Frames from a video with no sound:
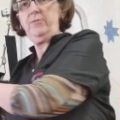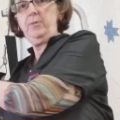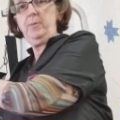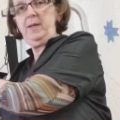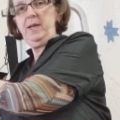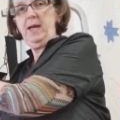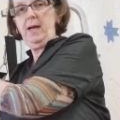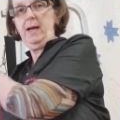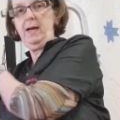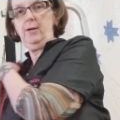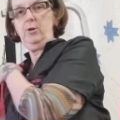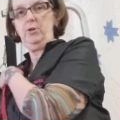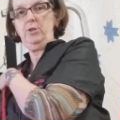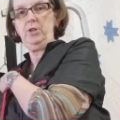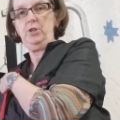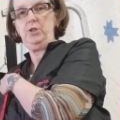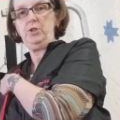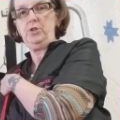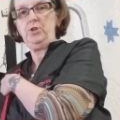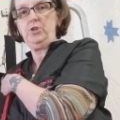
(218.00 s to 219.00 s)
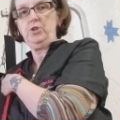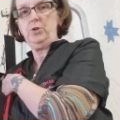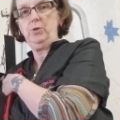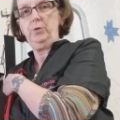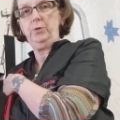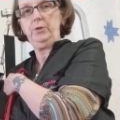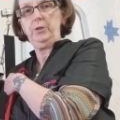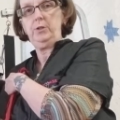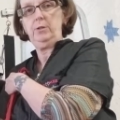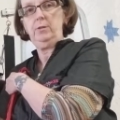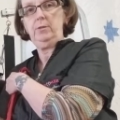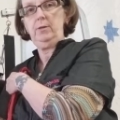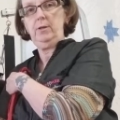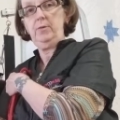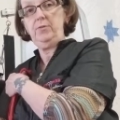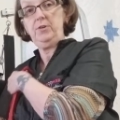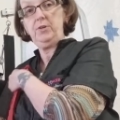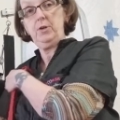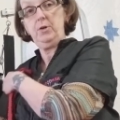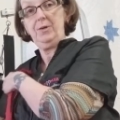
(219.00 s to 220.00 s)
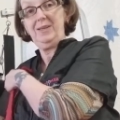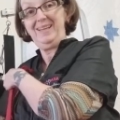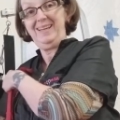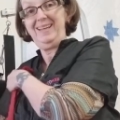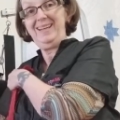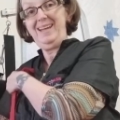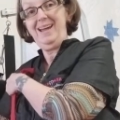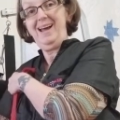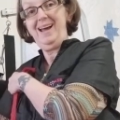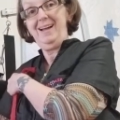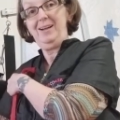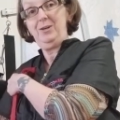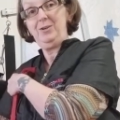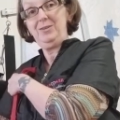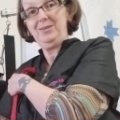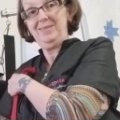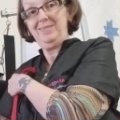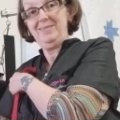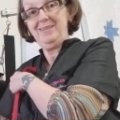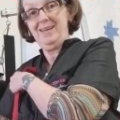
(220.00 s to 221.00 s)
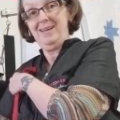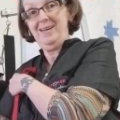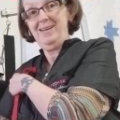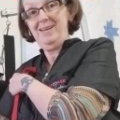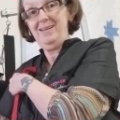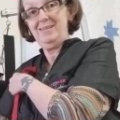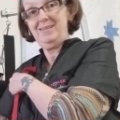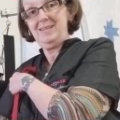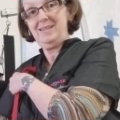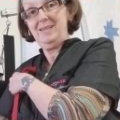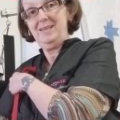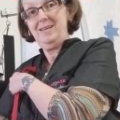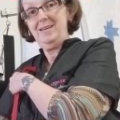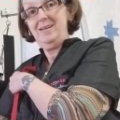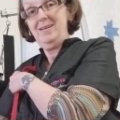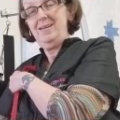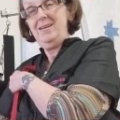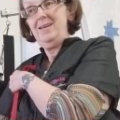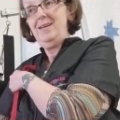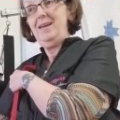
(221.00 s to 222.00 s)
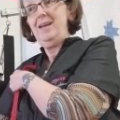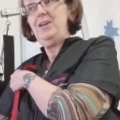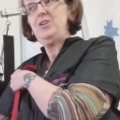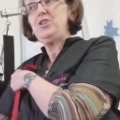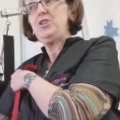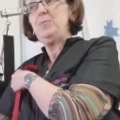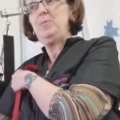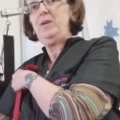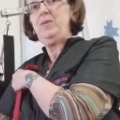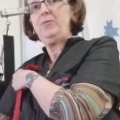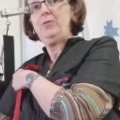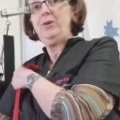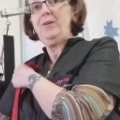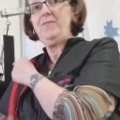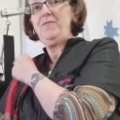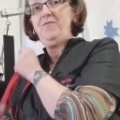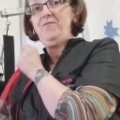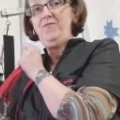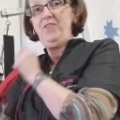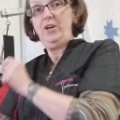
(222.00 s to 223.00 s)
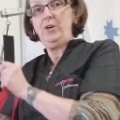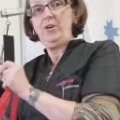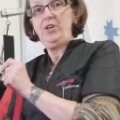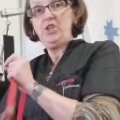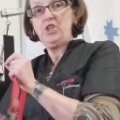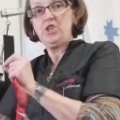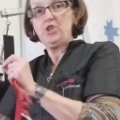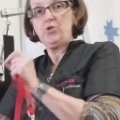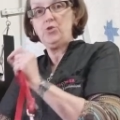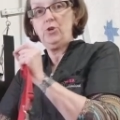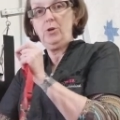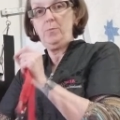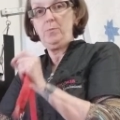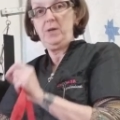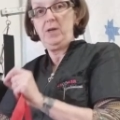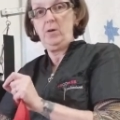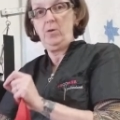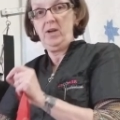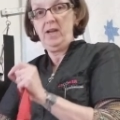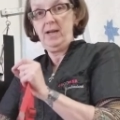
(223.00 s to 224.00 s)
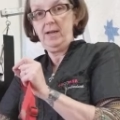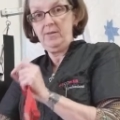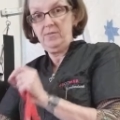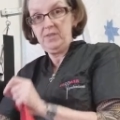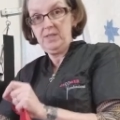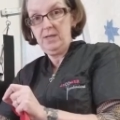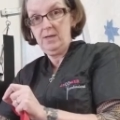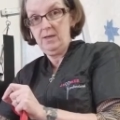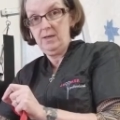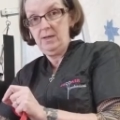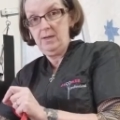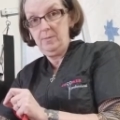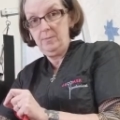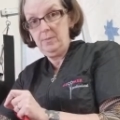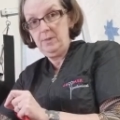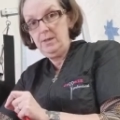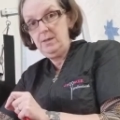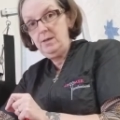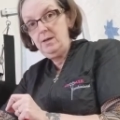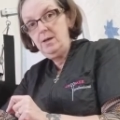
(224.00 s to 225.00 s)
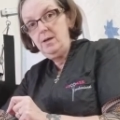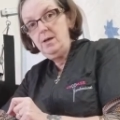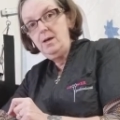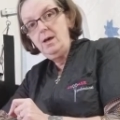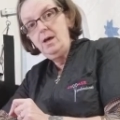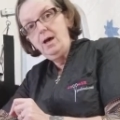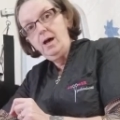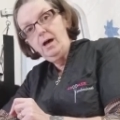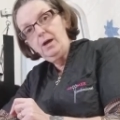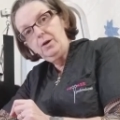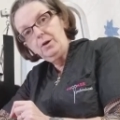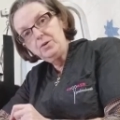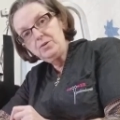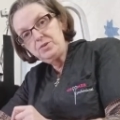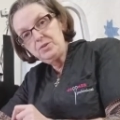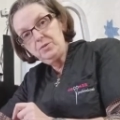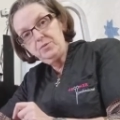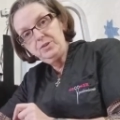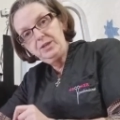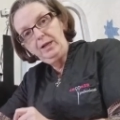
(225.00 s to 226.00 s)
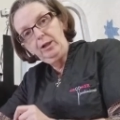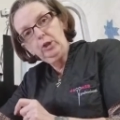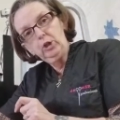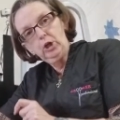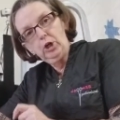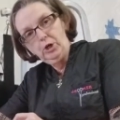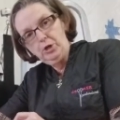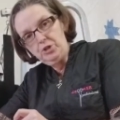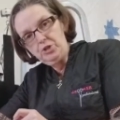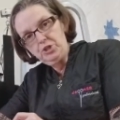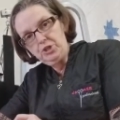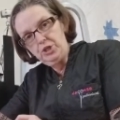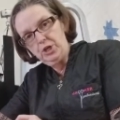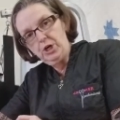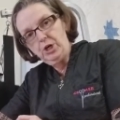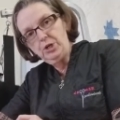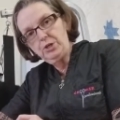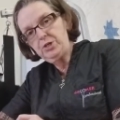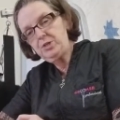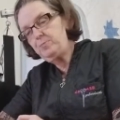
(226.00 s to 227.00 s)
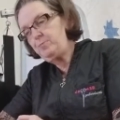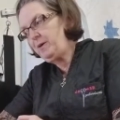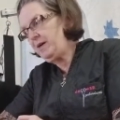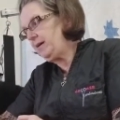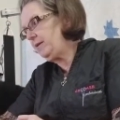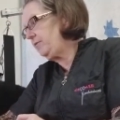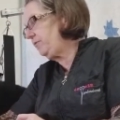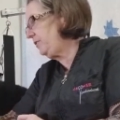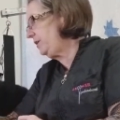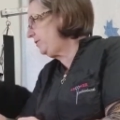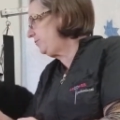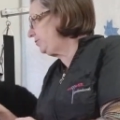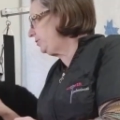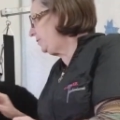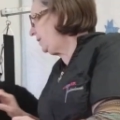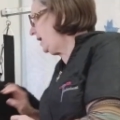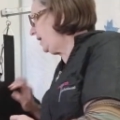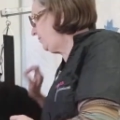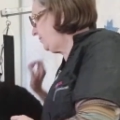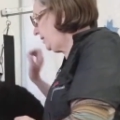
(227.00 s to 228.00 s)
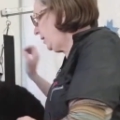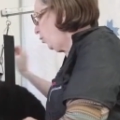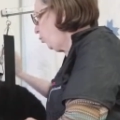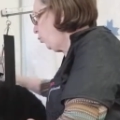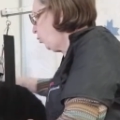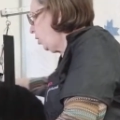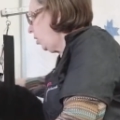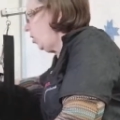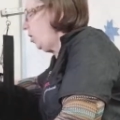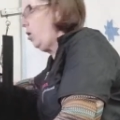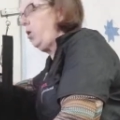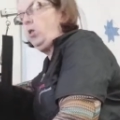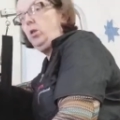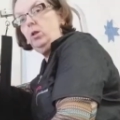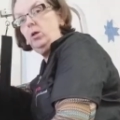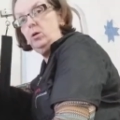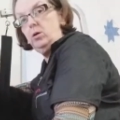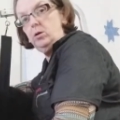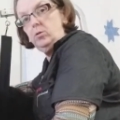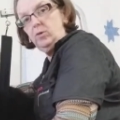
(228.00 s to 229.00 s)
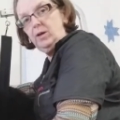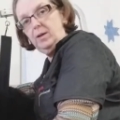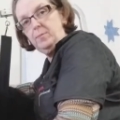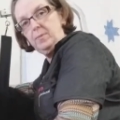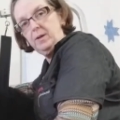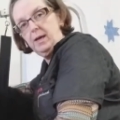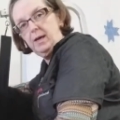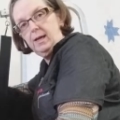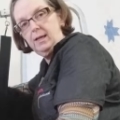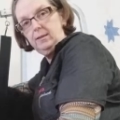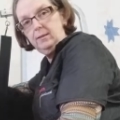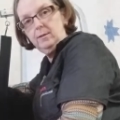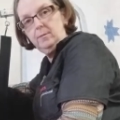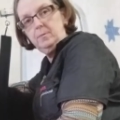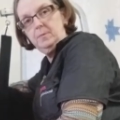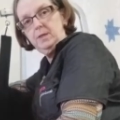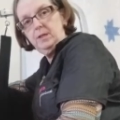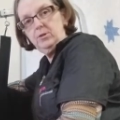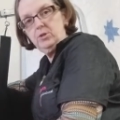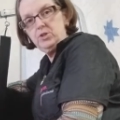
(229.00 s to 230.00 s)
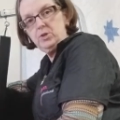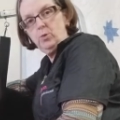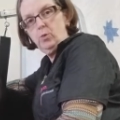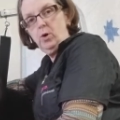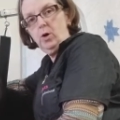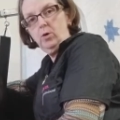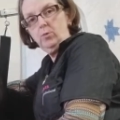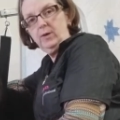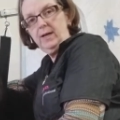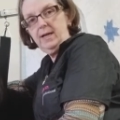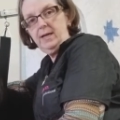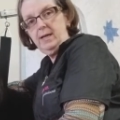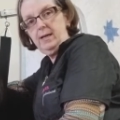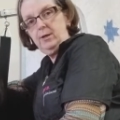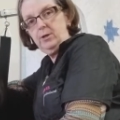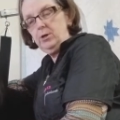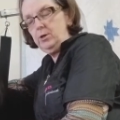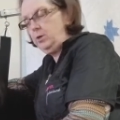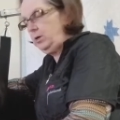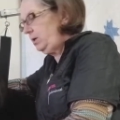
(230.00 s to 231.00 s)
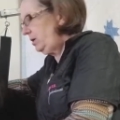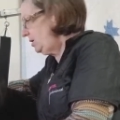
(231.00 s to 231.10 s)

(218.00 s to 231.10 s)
be higher than your shoulder. If you're going any higher than that, it should be for a very short period of time. I also think large dogs benefit from having a wall right behind them. There's a wall right here,